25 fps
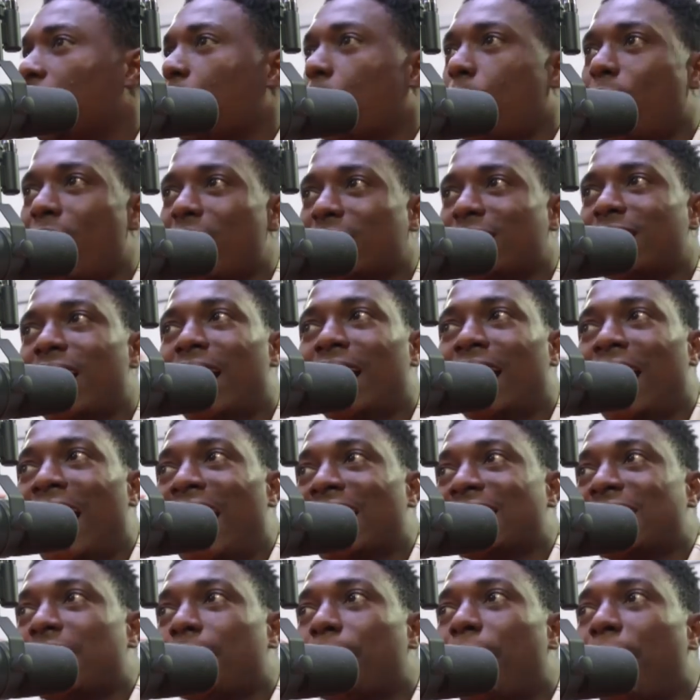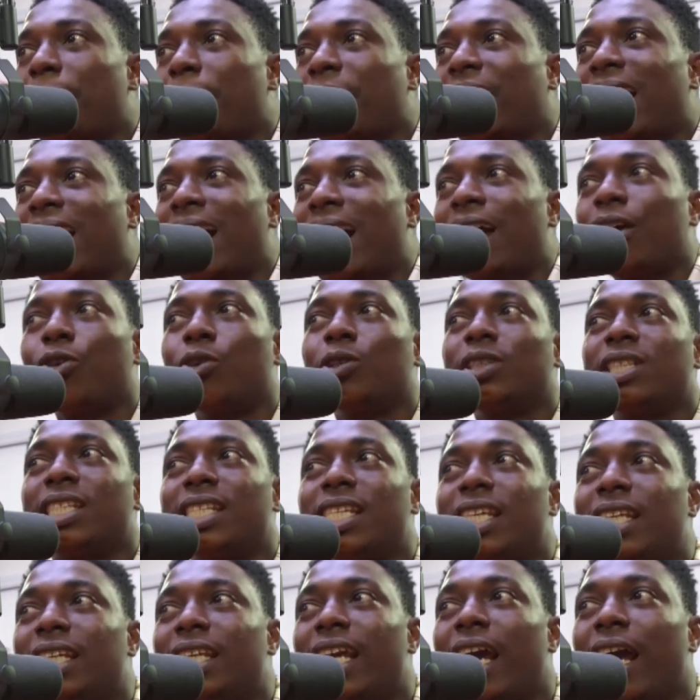Once I asema me kai no
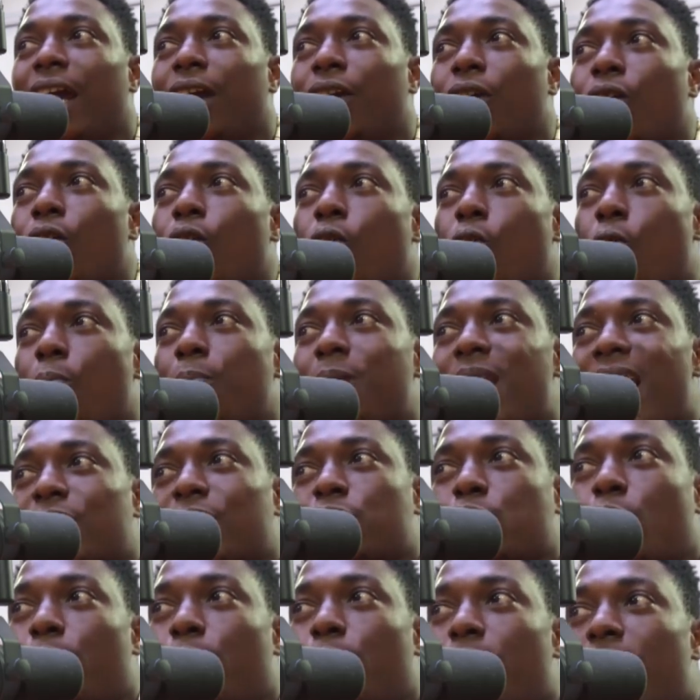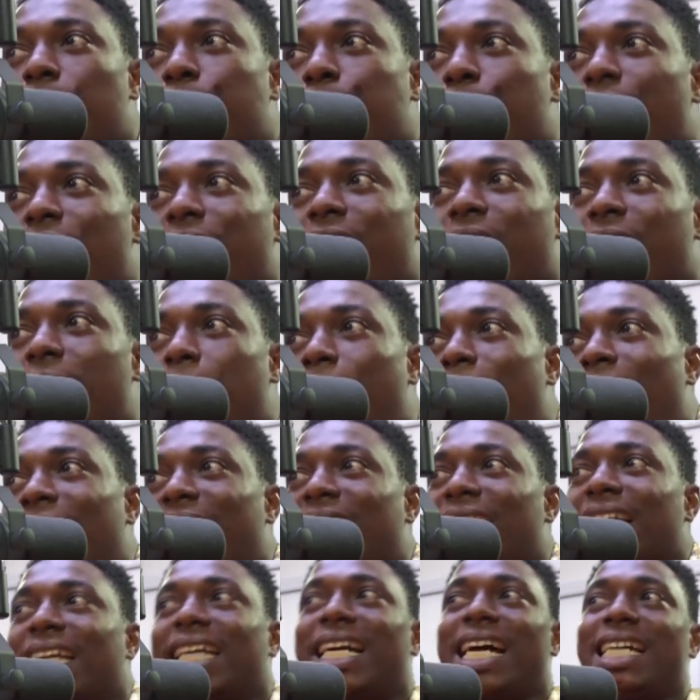nti ye, ubi aso radio any
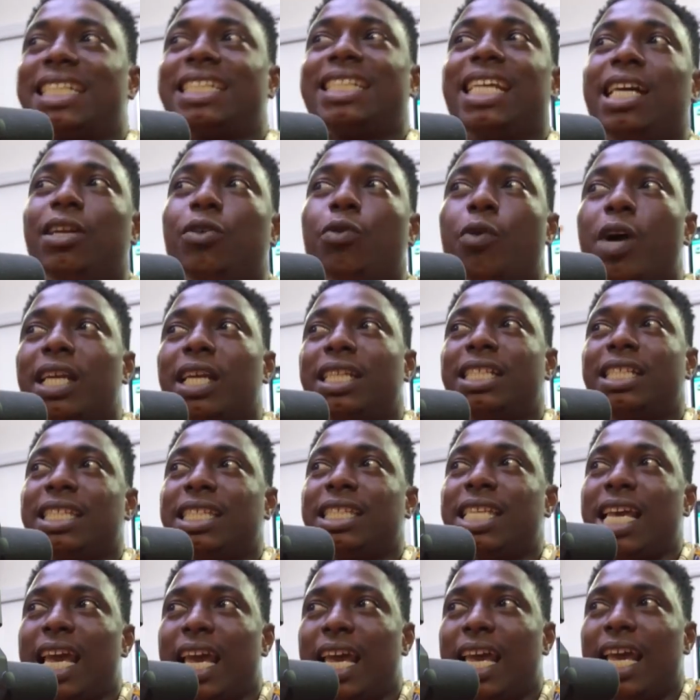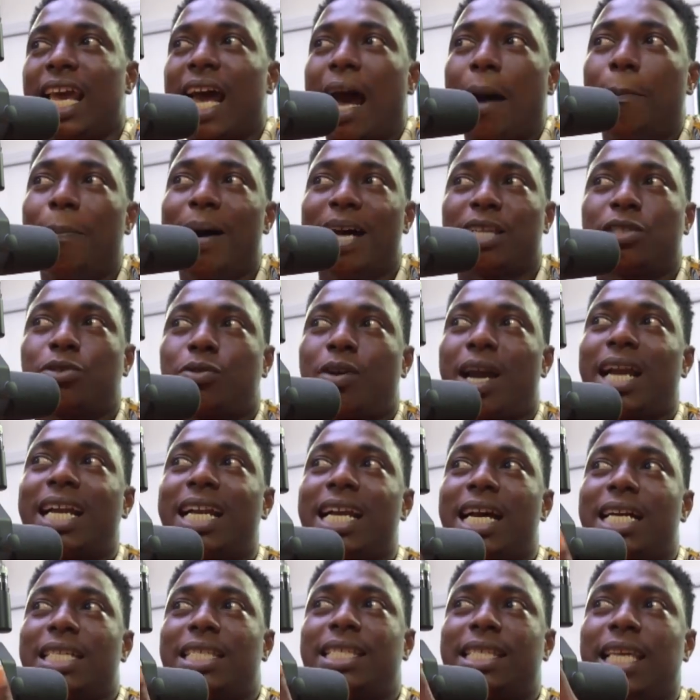nipani e catch anywhere. She say Abbas crack
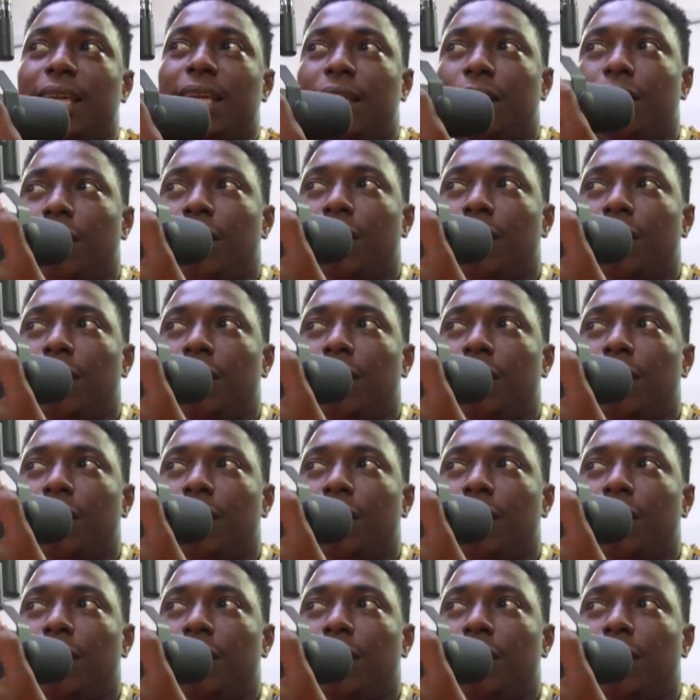can say.